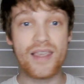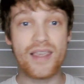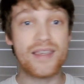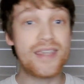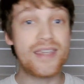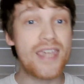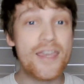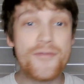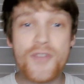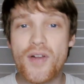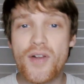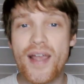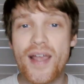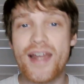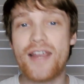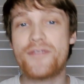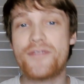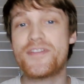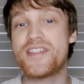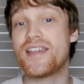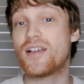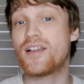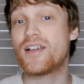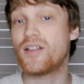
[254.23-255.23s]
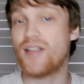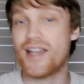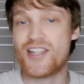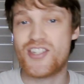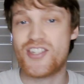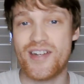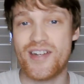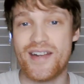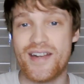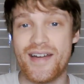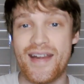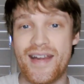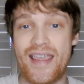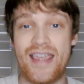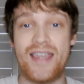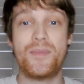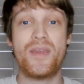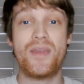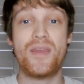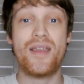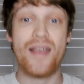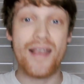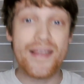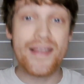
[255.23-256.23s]
Give your NFT collection a
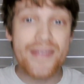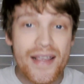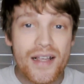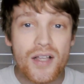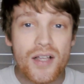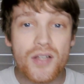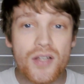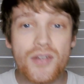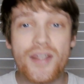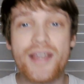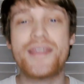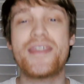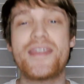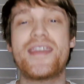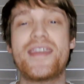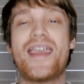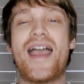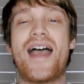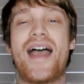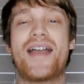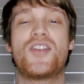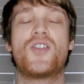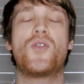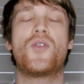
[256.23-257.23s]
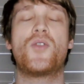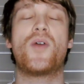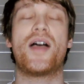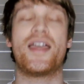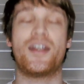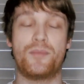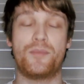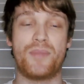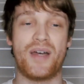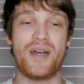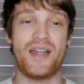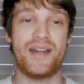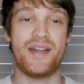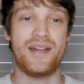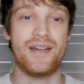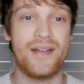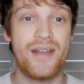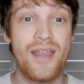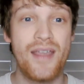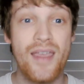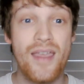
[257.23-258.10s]
name, and then click the Add New Item button.